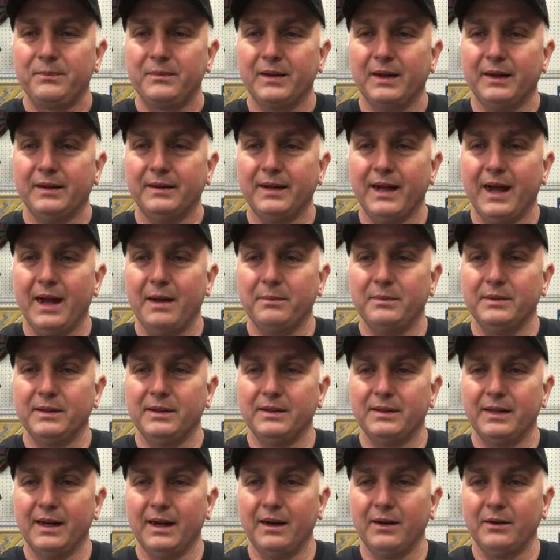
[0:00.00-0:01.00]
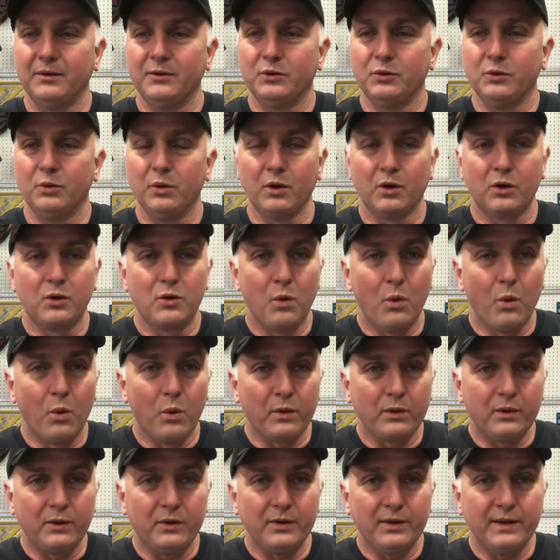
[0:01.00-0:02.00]
adapting down to a
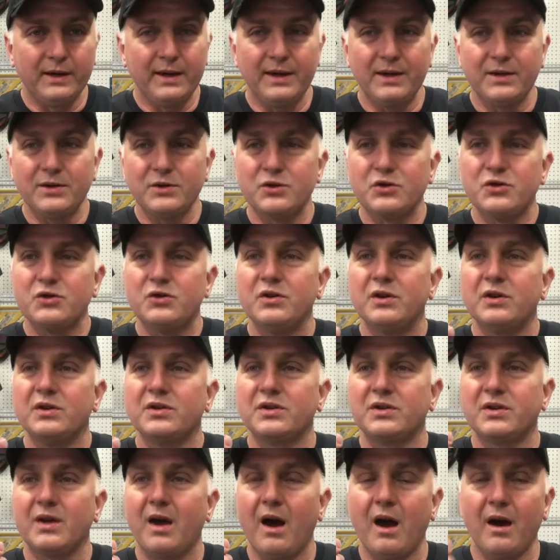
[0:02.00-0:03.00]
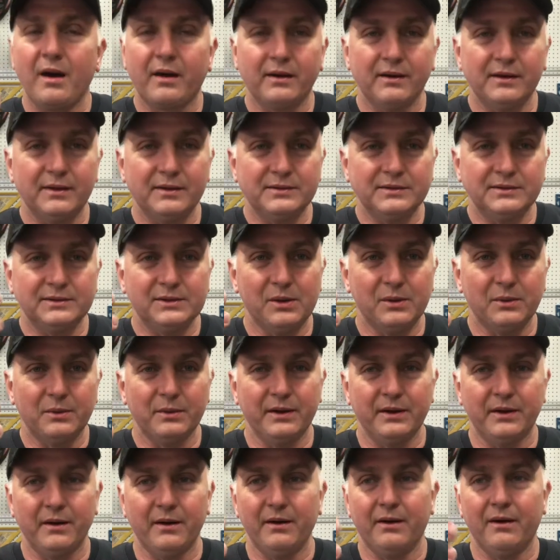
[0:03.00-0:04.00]
1/4-inch socket on
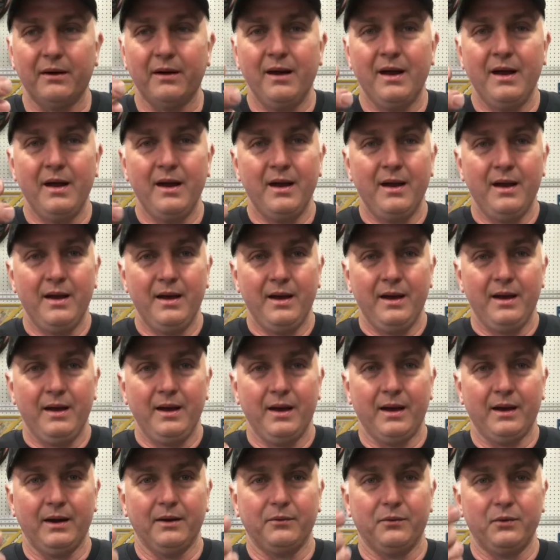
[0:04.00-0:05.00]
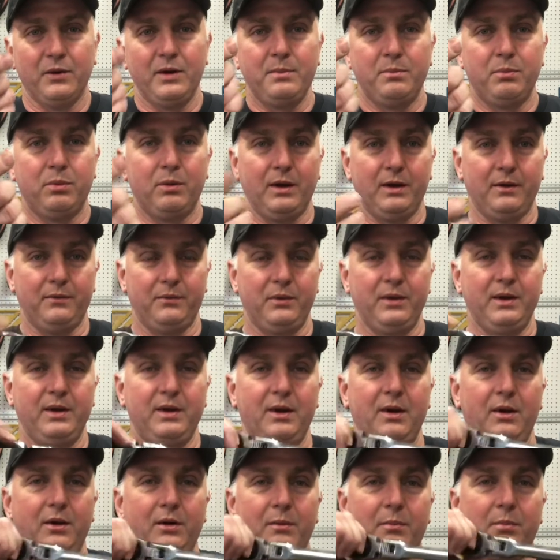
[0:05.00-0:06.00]
here. And if we
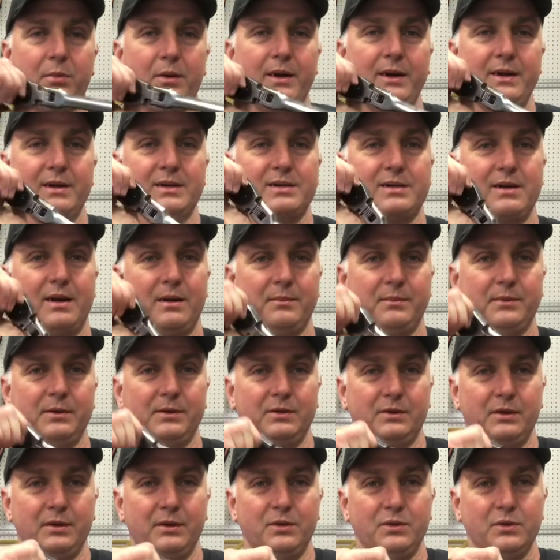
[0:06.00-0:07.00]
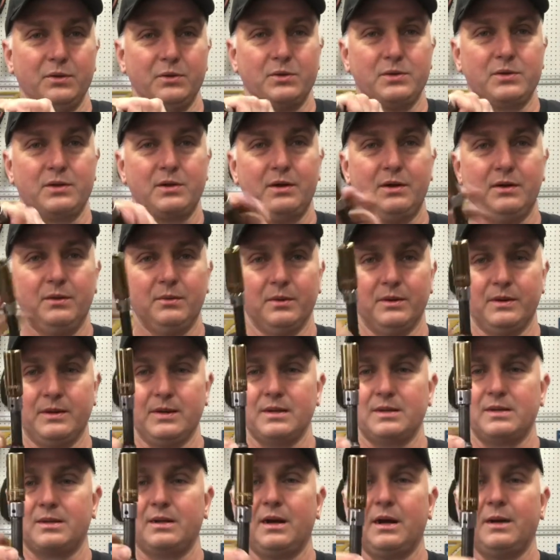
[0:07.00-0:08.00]
go to break something loose with
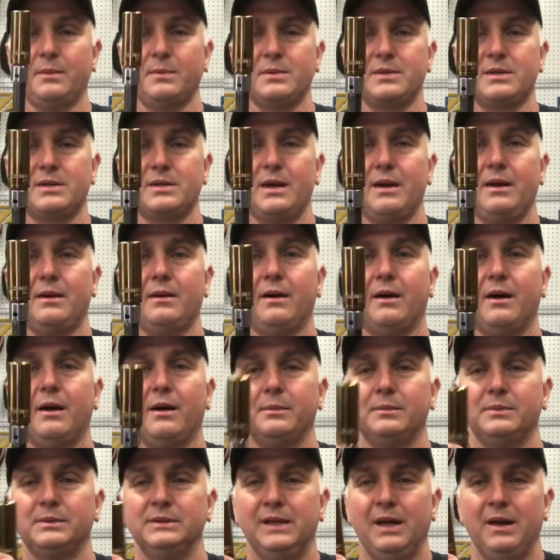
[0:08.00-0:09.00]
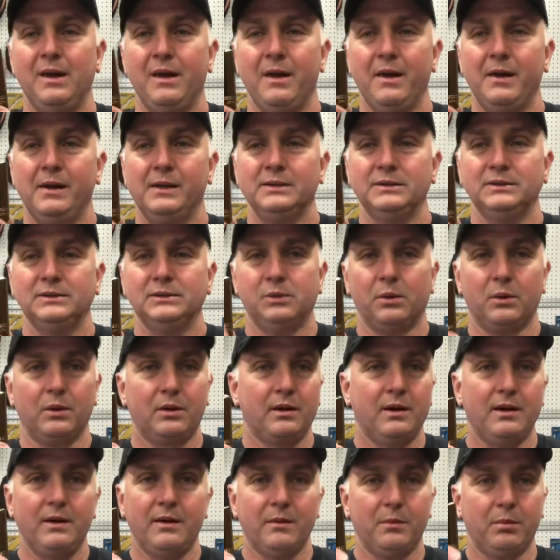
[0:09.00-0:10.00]
this type of setup, we're
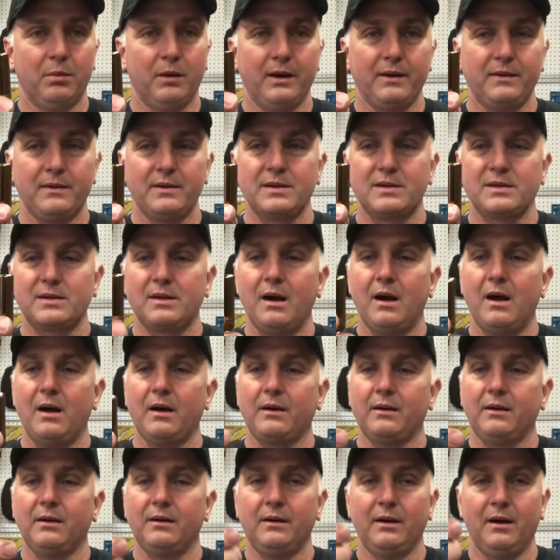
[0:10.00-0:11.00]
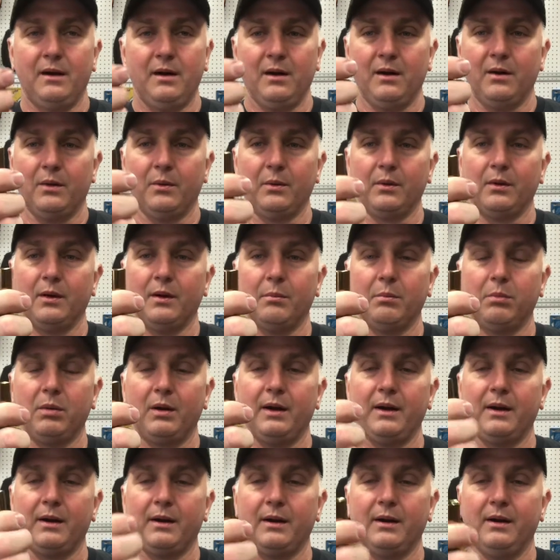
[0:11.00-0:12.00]
gonna either break this socket or we're gonna
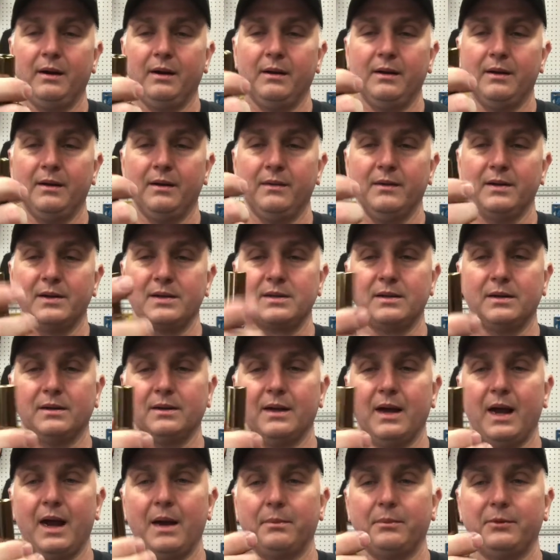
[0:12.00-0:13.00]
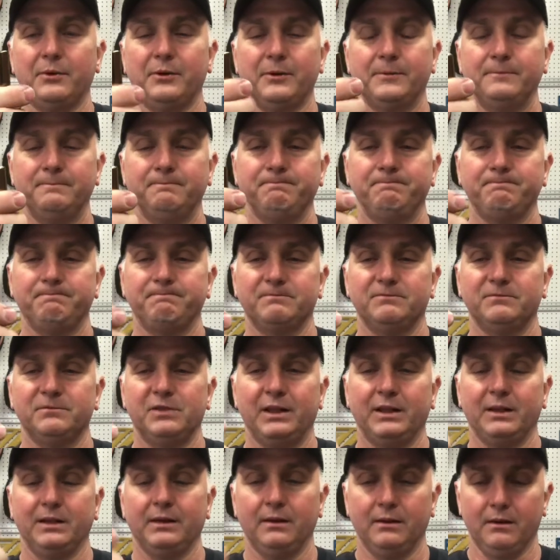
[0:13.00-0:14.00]
break this adapter.
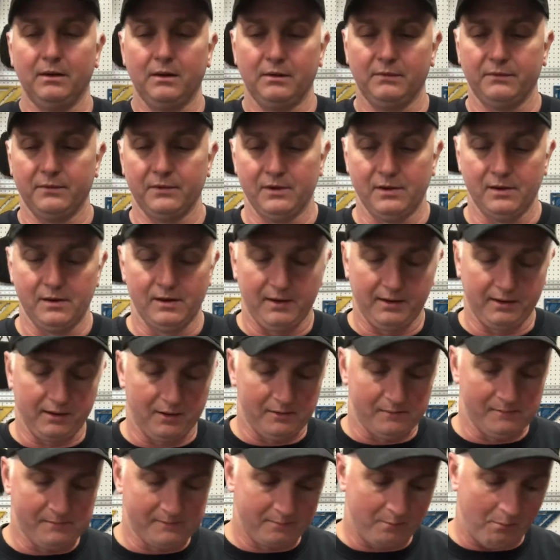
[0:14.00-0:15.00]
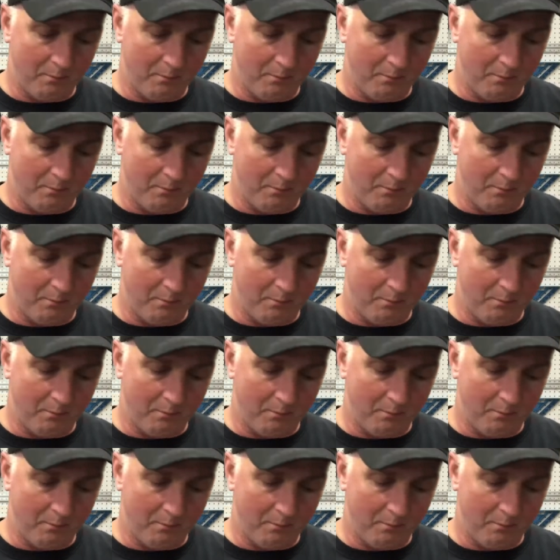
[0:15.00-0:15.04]
I can get it off of here, hang on.